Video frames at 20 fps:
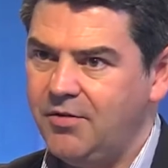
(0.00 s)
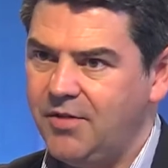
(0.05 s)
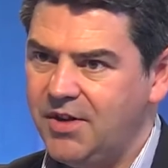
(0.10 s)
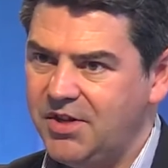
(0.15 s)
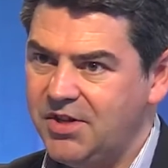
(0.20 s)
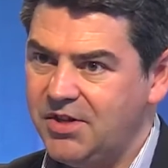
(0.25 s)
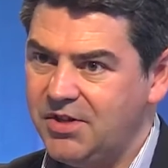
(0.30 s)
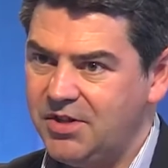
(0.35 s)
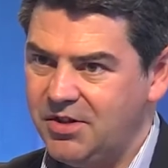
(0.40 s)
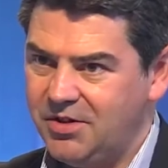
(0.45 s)
This
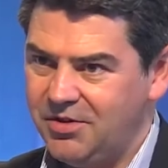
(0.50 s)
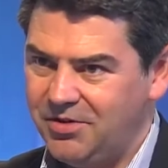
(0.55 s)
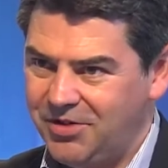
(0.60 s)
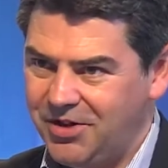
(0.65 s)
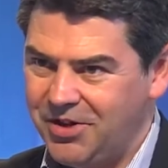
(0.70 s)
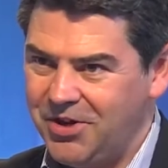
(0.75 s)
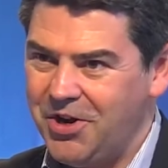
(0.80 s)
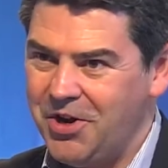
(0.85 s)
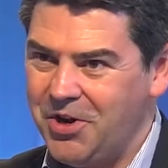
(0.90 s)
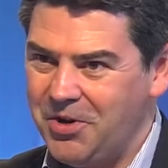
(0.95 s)
is
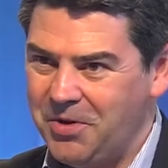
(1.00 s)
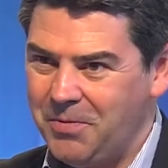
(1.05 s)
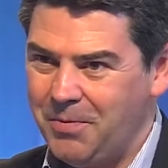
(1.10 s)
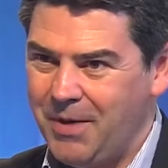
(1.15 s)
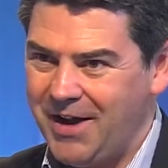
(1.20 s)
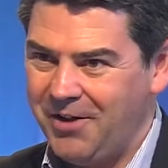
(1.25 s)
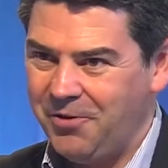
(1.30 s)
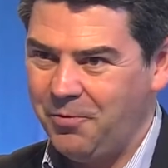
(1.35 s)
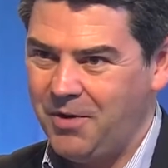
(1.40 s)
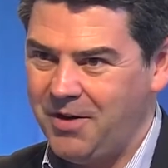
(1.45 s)
the early
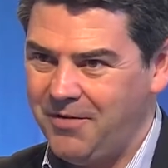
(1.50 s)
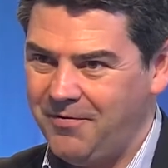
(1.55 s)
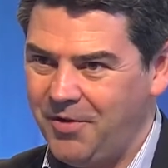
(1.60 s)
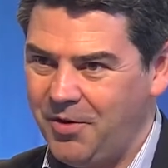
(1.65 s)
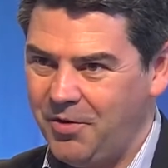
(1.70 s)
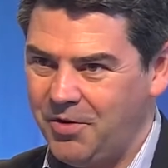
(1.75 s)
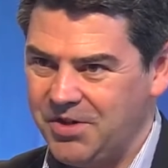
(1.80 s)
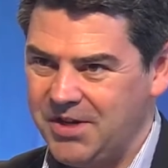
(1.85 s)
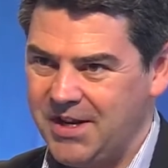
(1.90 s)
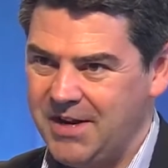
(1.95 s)
pathway
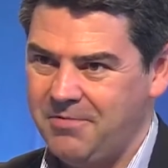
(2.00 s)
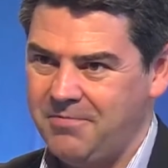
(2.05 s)
for us now.